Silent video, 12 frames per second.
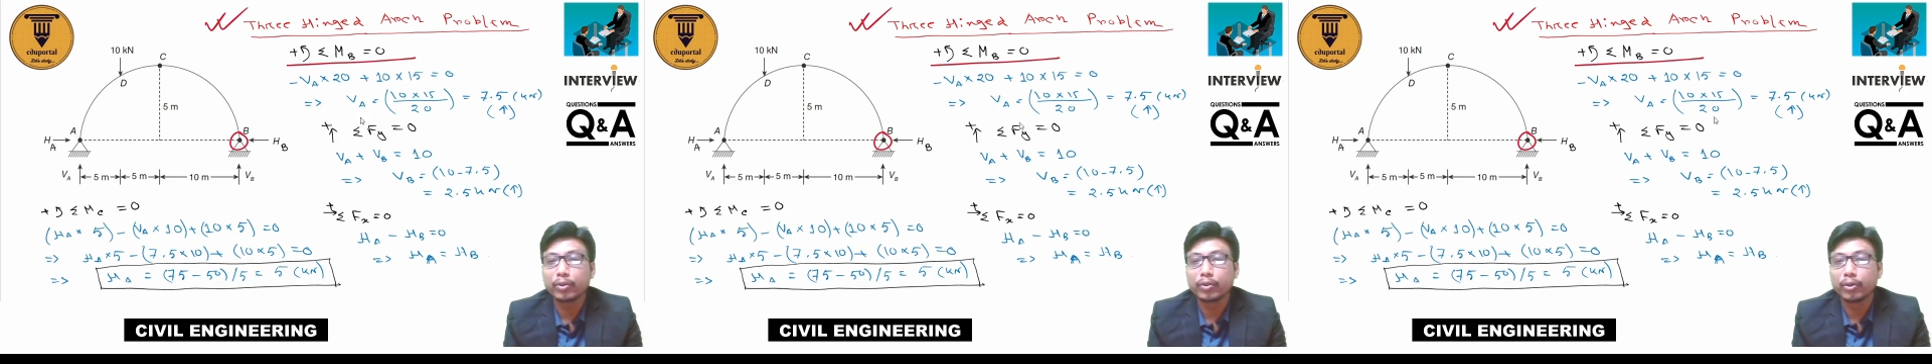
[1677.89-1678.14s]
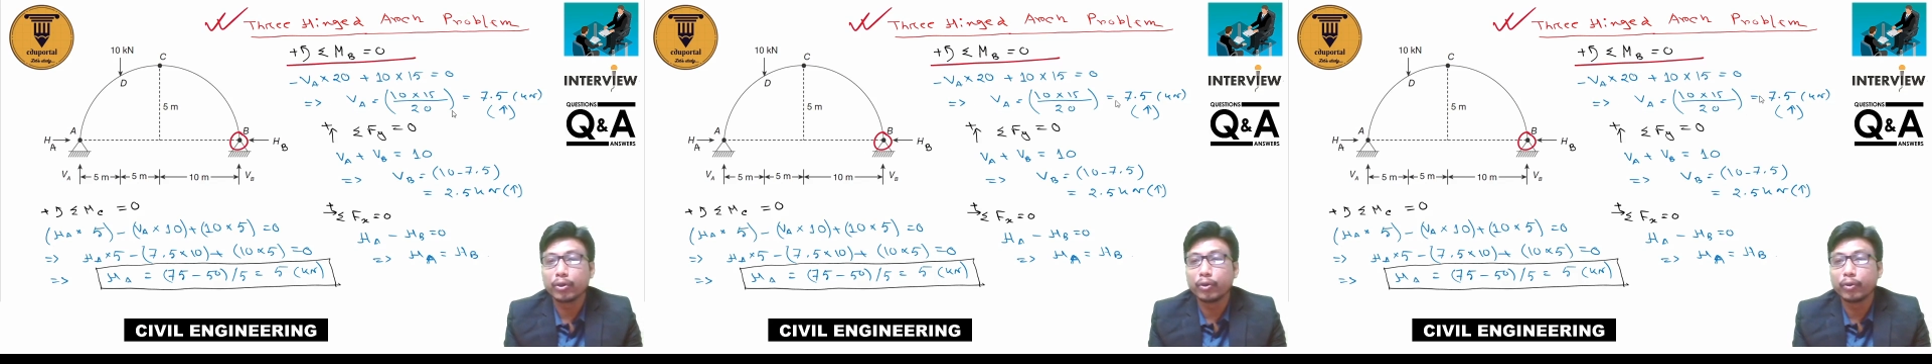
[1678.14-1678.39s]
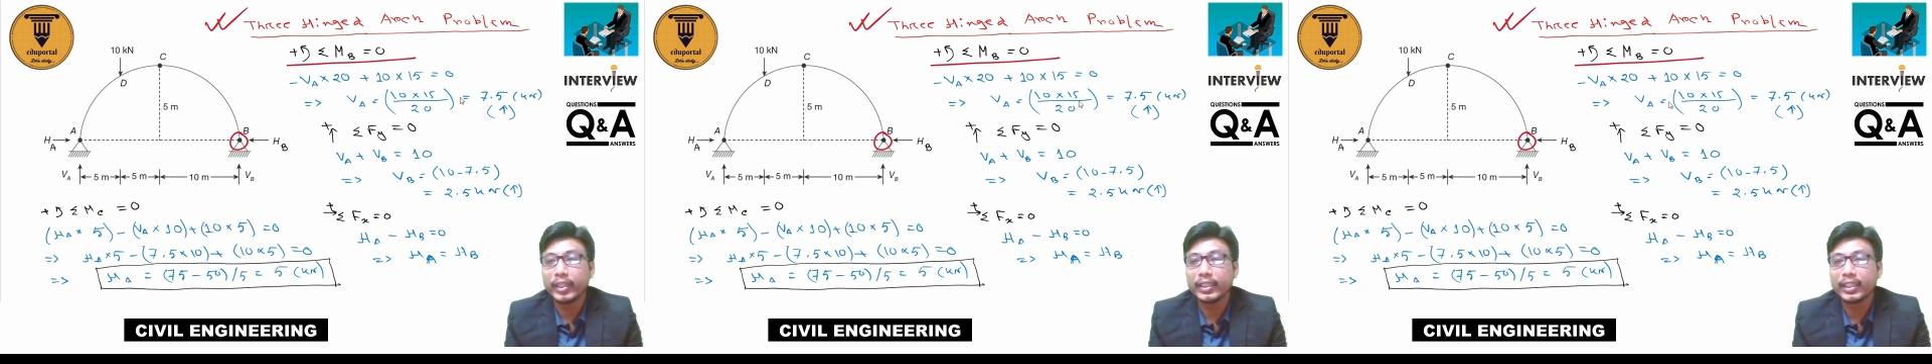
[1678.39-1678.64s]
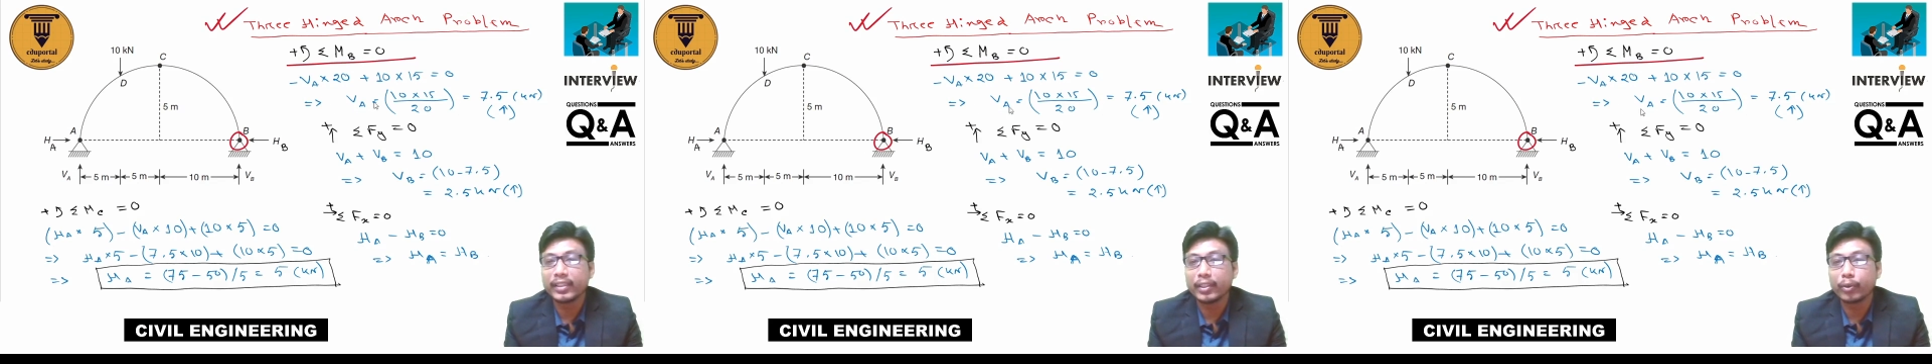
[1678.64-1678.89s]
So doing
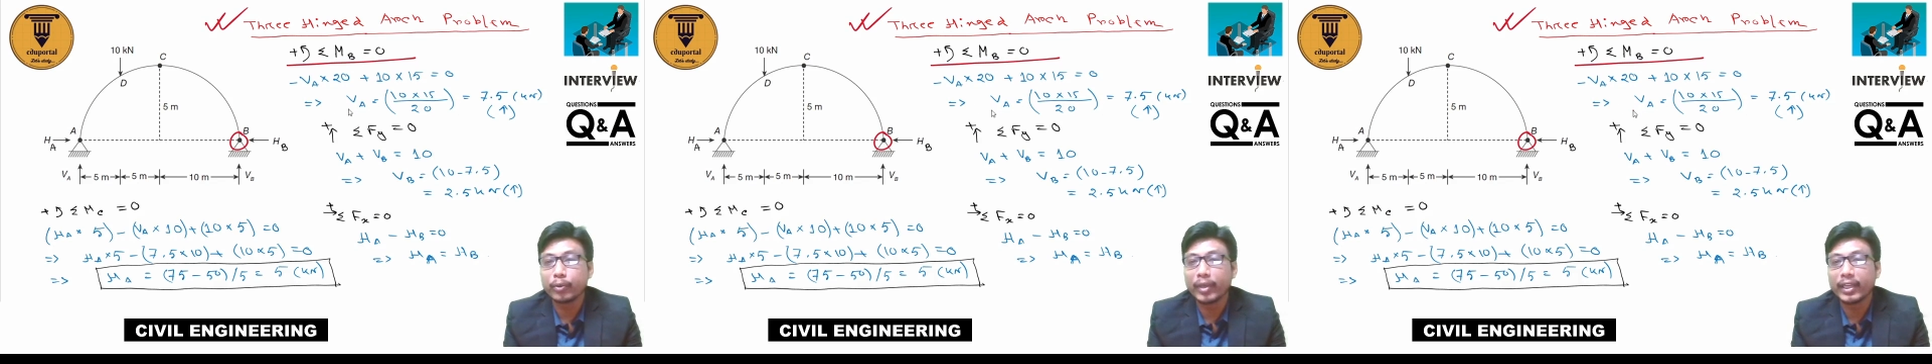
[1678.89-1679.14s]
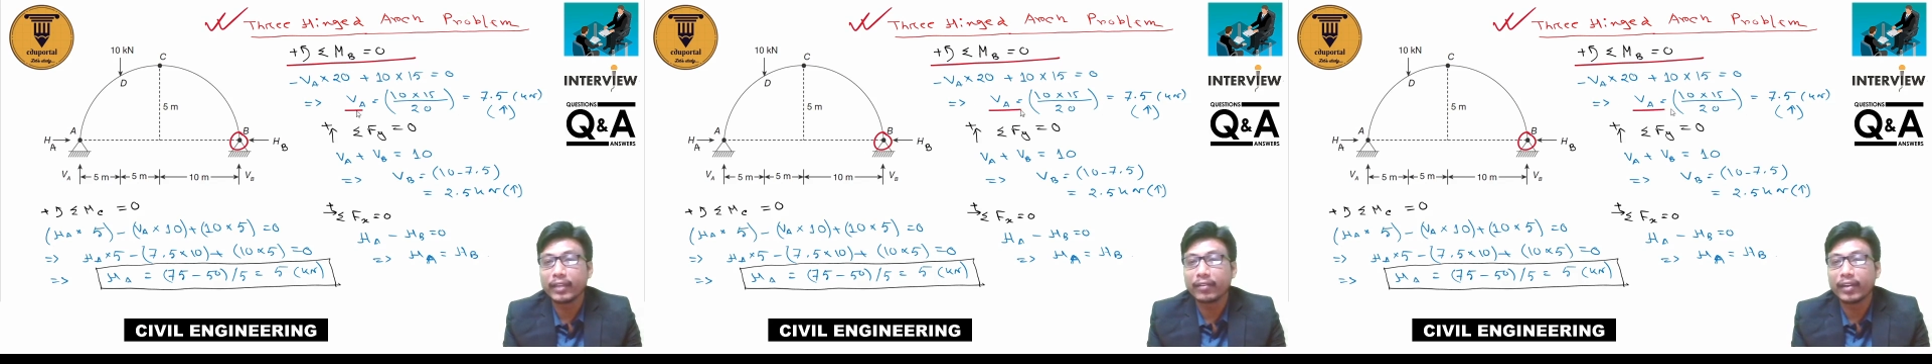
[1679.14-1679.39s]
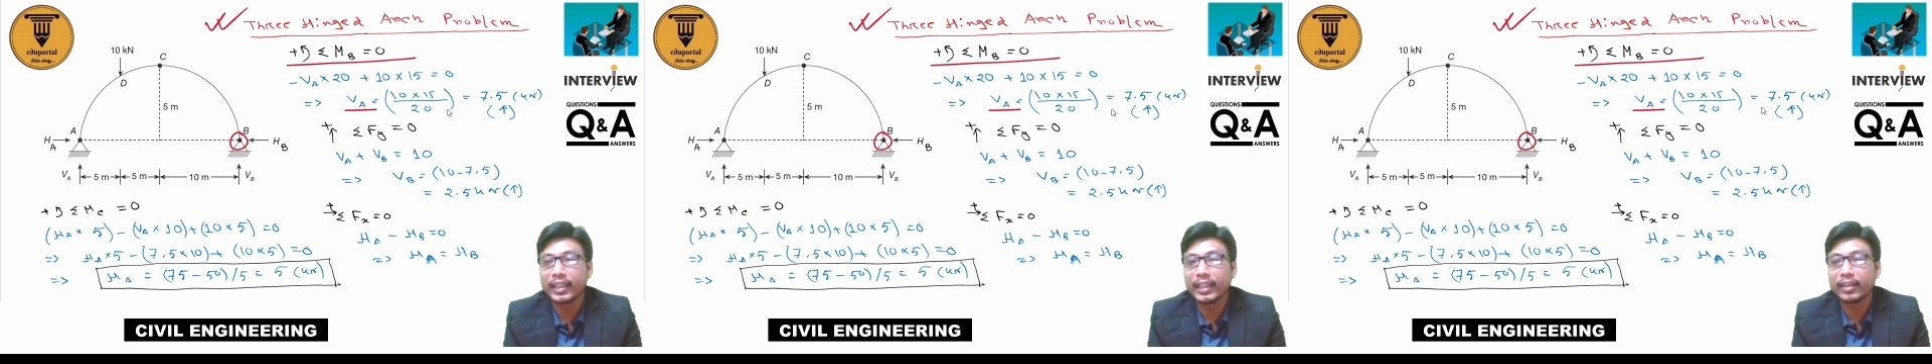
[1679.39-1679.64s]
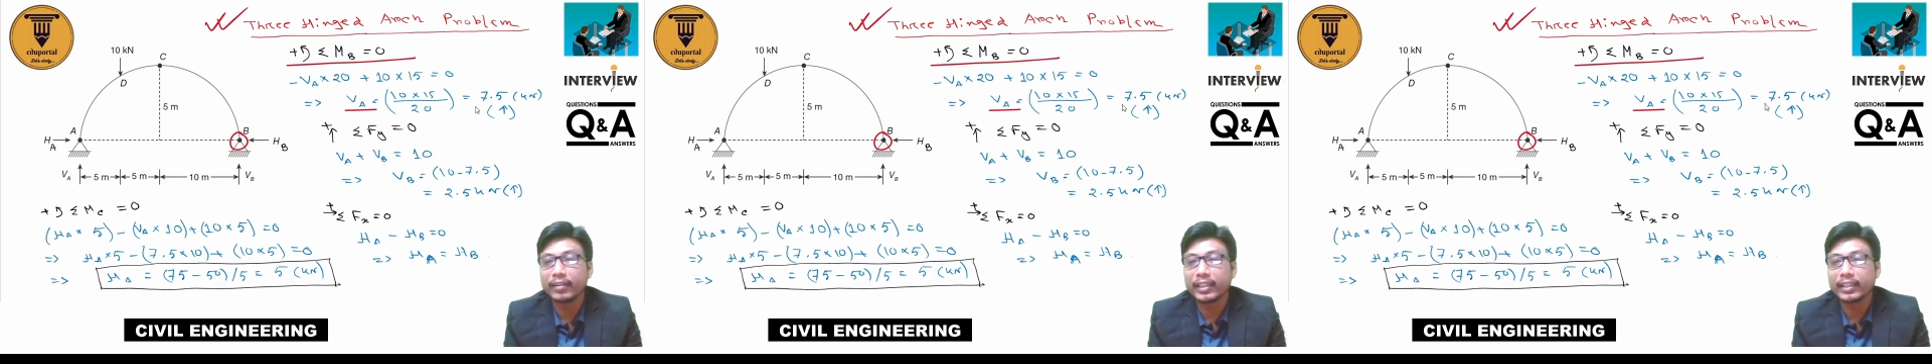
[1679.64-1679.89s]
this, you get the vertical
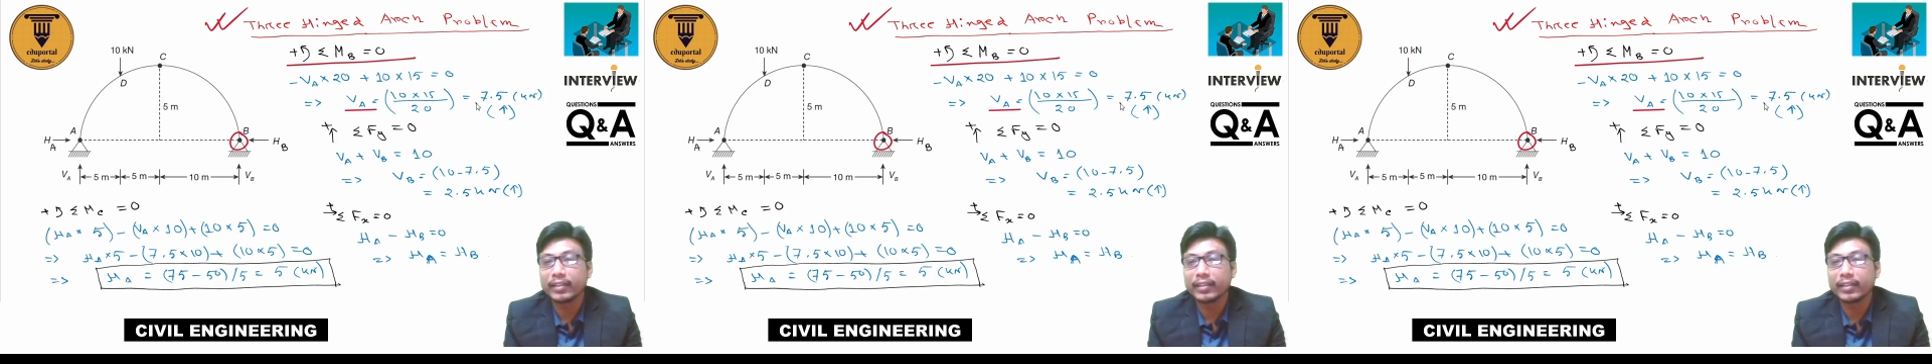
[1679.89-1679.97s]
reaction